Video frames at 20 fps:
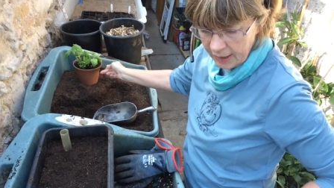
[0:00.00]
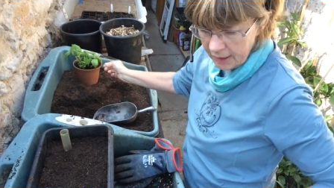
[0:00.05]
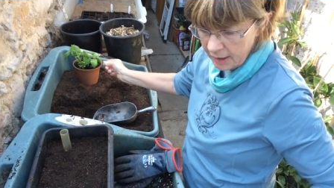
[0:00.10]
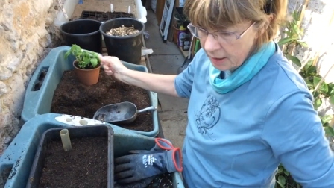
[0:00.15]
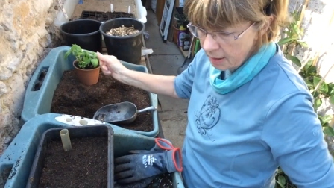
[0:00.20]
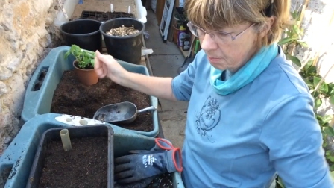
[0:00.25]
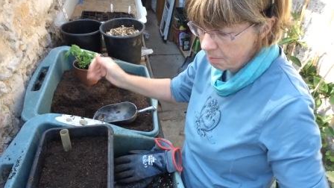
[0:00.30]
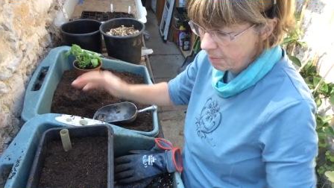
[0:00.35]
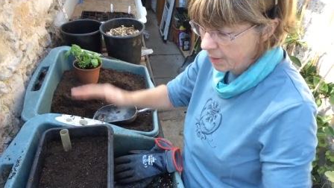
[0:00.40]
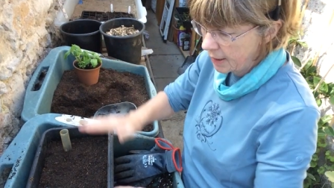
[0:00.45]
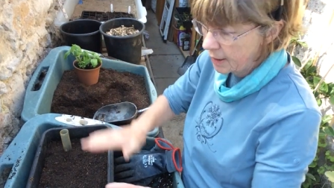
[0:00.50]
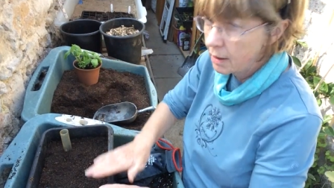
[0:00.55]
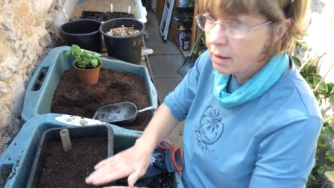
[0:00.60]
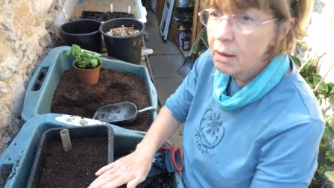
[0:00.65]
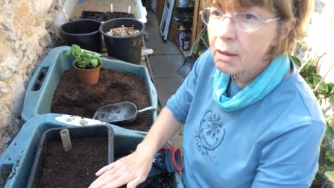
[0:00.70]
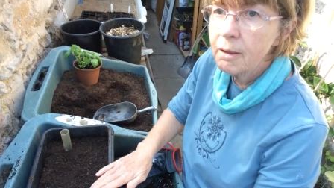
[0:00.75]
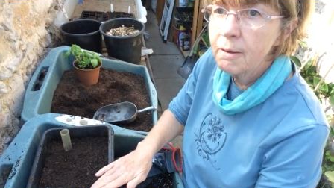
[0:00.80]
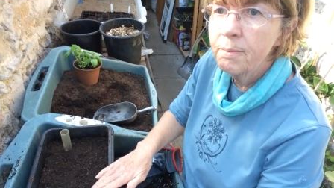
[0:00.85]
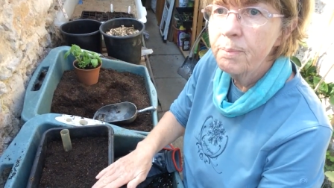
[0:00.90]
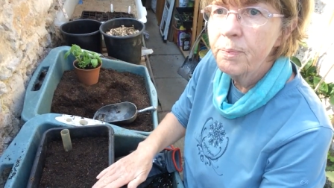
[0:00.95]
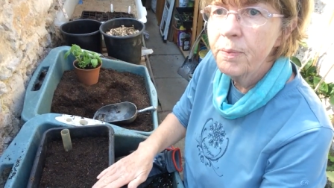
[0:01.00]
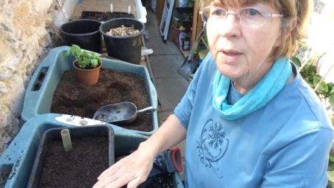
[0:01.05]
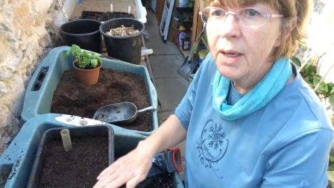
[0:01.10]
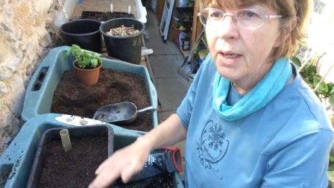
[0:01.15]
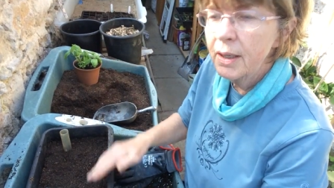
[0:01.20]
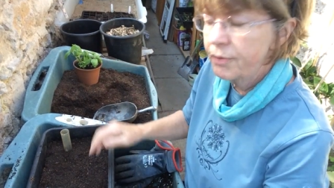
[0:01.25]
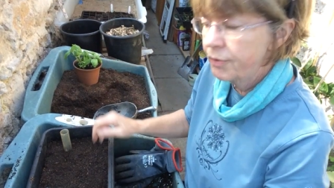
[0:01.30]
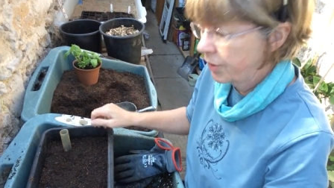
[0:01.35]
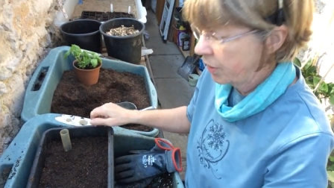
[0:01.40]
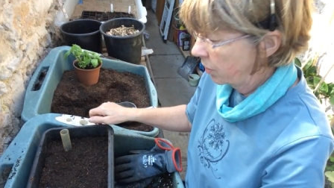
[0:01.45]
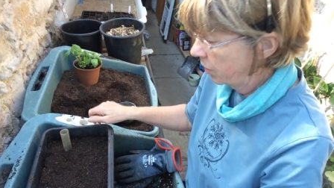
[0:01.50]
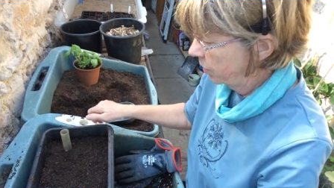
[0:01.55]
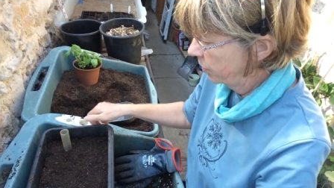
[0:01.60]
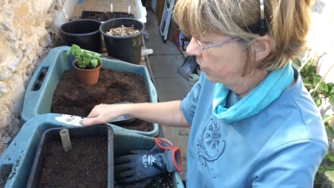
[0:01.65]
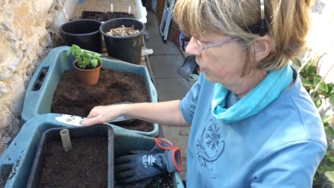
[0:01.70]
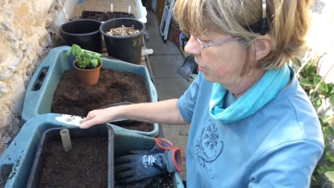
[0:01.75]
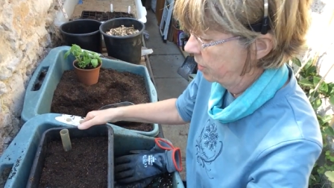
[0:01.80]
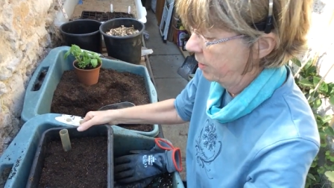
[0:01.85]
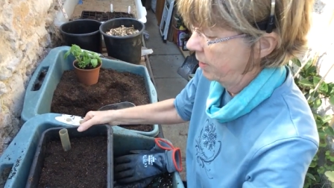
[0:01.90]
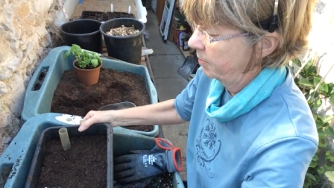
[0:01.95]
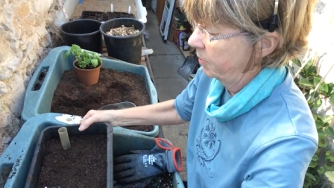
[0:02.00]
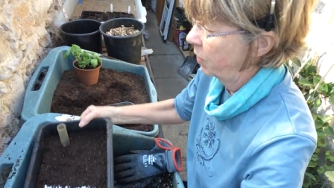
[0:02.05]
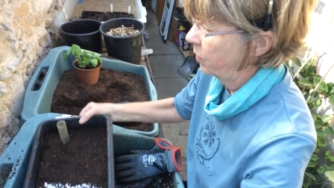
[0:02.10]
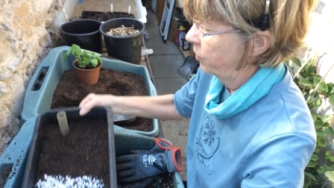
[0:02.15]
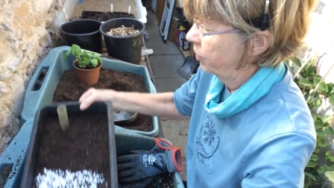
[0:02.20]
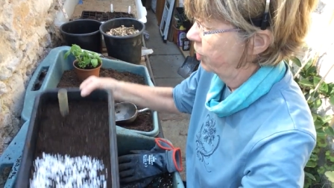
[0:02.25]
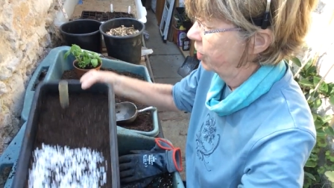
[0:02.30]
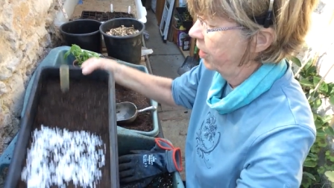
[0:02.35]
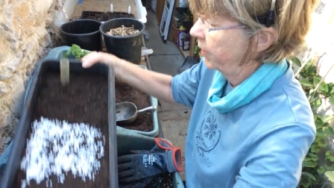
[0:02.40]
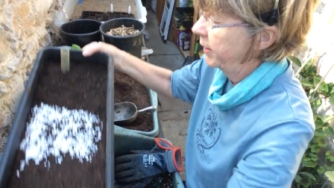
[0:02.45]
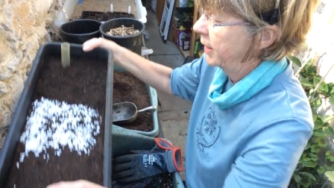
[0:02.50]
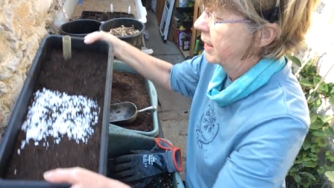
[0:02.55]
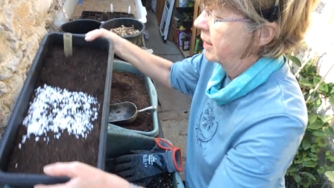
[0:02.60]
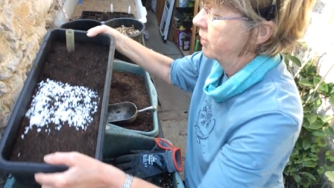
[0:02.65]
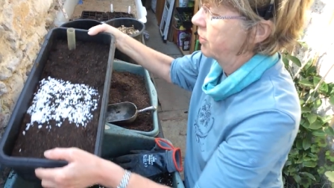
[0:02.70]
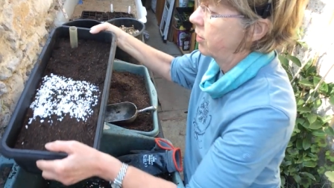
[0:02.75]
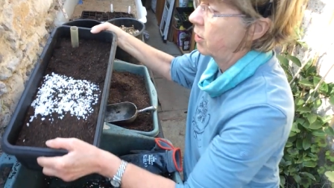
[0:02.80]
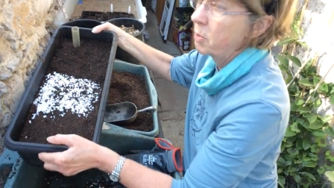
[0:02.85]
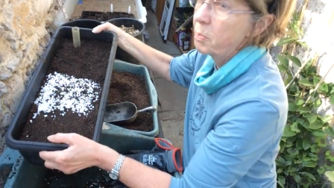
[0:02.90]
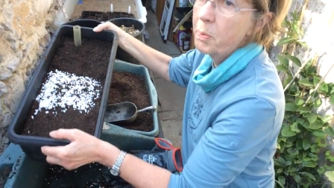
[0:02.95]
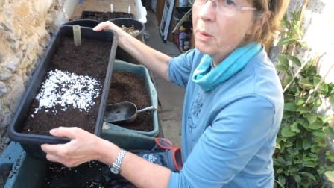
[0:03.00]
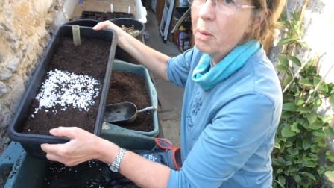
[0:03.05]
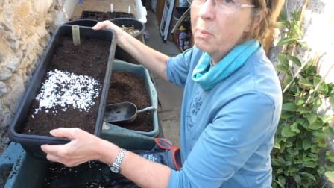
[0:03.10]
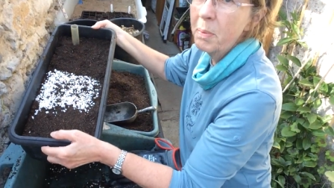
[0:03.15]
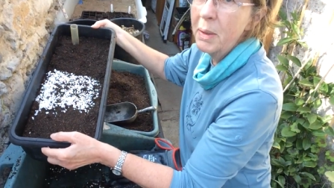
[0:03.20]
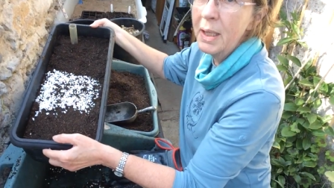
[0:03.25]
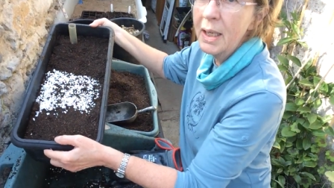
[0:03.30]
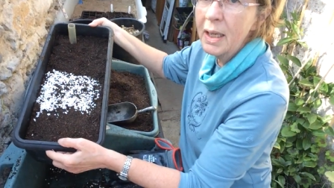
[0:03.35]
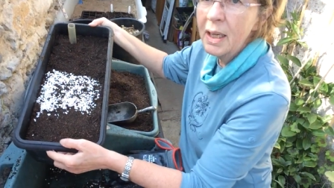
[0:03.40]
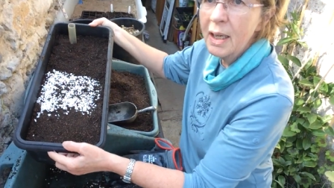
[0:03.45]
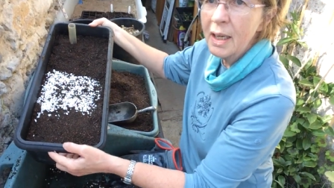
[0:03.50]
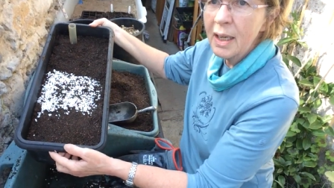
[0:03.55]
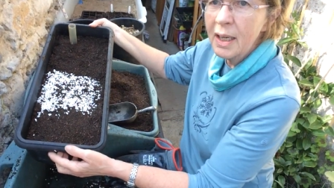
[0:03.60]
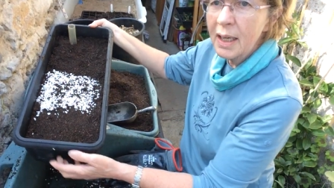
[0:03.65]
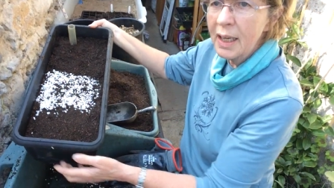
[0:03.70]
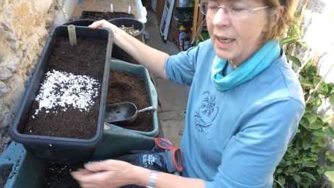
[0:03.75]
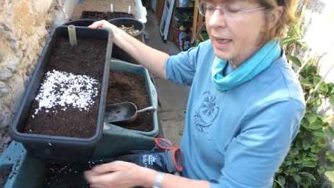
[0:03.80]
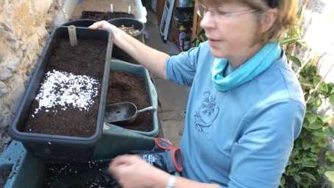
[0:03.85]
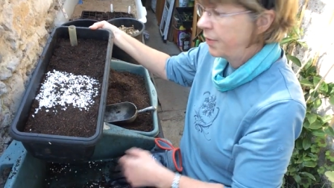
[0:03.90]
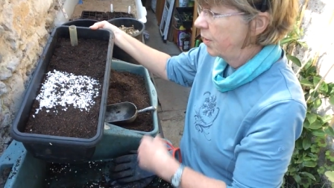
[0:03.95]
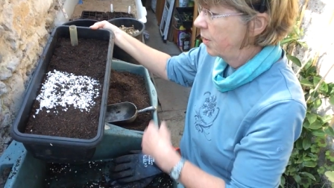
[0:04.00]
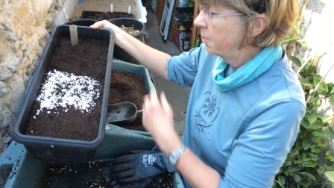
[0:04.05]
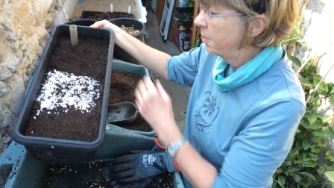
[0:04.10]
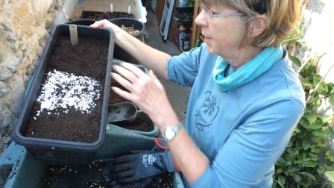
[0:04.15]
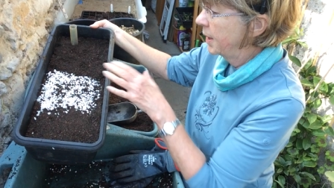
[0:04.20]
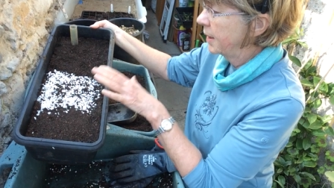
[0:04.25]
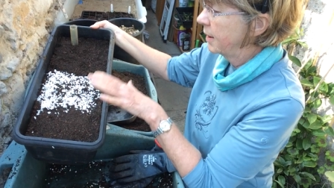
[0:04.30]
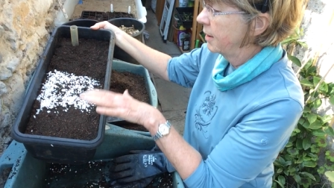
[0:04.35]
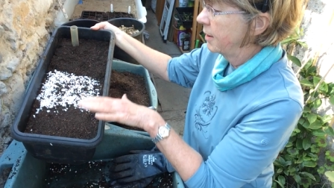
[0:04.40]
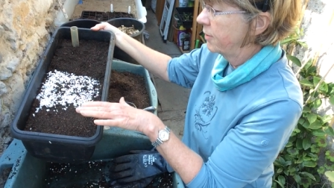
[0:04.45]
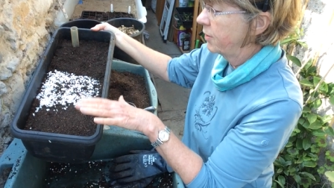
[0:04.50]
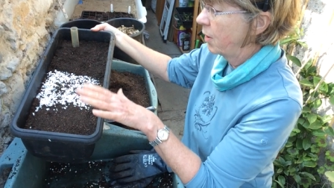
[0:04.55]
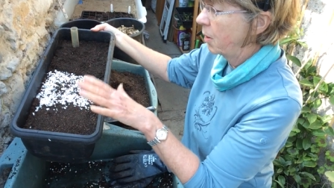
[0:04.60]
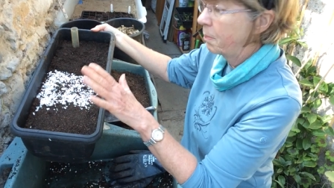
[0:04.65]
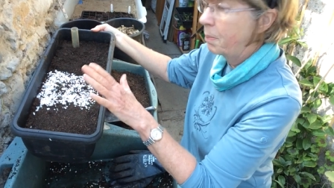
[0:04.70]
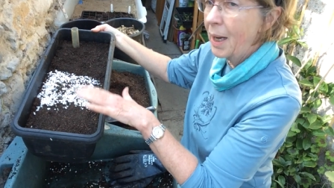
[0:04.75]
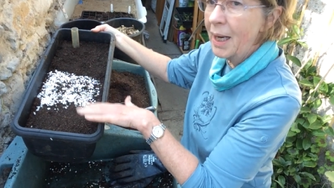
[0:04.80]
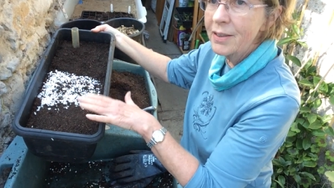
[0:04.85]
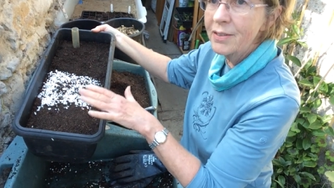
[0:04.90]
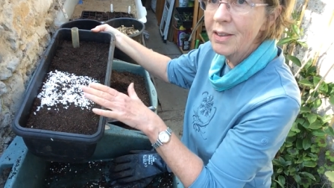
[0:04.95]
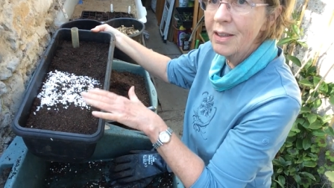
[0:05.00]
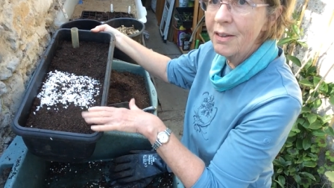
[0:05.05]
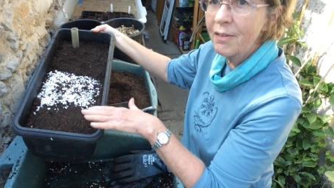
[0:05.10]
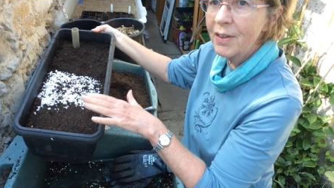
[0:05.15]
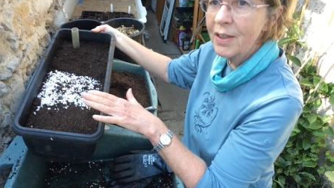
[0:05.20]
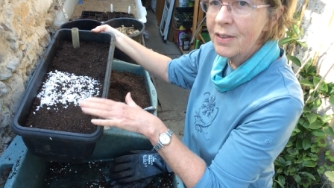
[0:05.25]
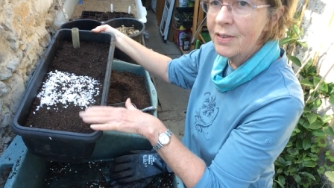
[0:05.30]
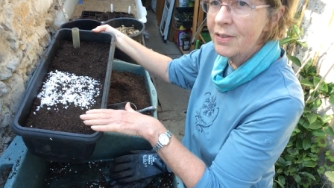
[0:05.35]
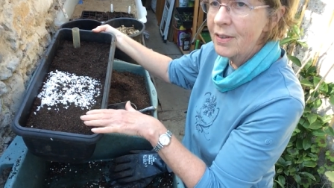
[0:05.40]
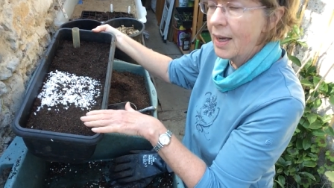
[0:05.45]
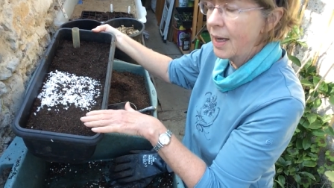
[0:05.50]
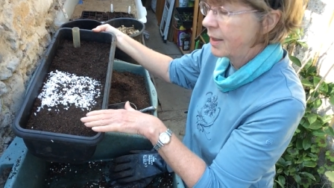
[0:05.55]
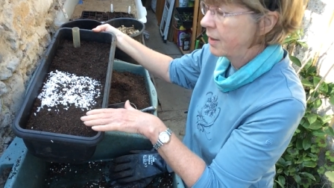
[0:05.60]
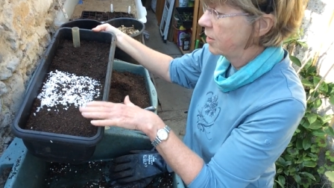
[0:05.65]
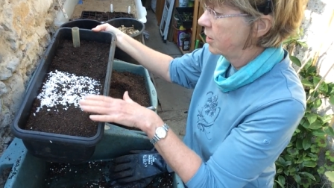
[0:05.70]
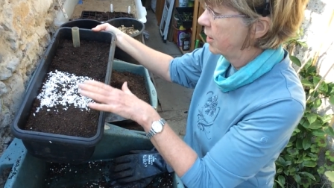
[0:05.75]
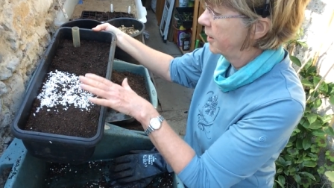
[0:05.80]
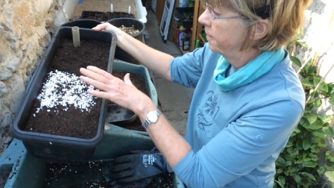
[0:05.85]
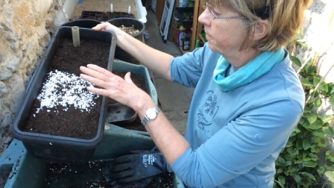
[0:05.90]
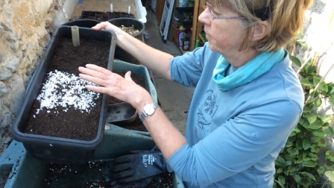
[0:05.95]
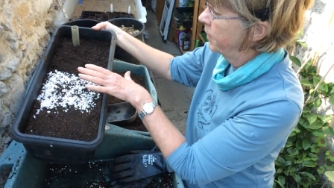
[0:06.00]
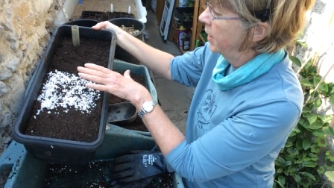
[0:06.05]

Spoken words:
in the middle, I've got, I'm not showing it to you properly, in the middle, so basil at this end.